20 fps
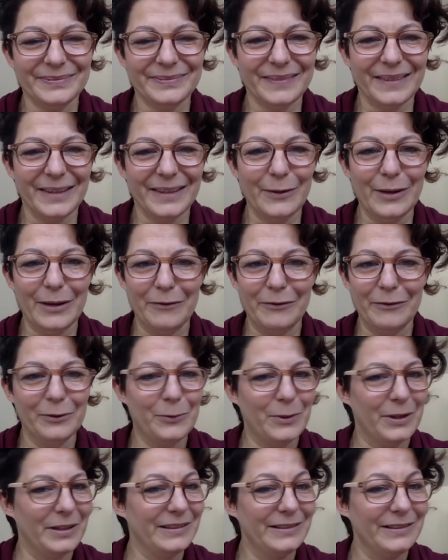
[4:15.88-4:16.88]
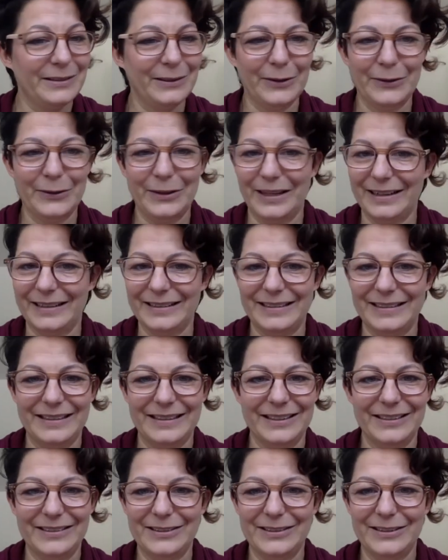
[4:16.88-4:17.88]
Whoever wants to go
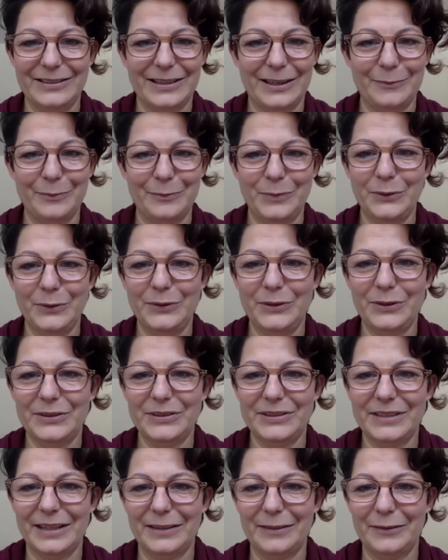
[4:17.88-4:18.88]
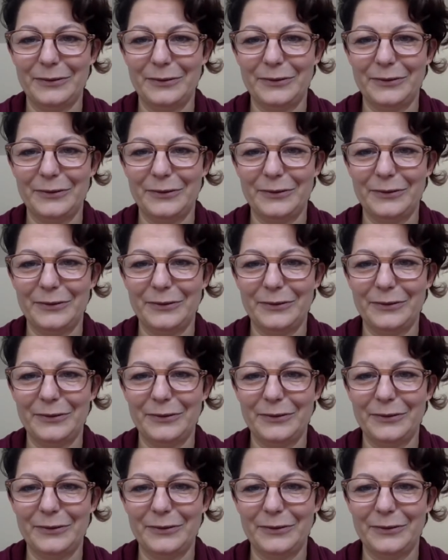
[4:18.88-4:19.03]
next, just unmute yourself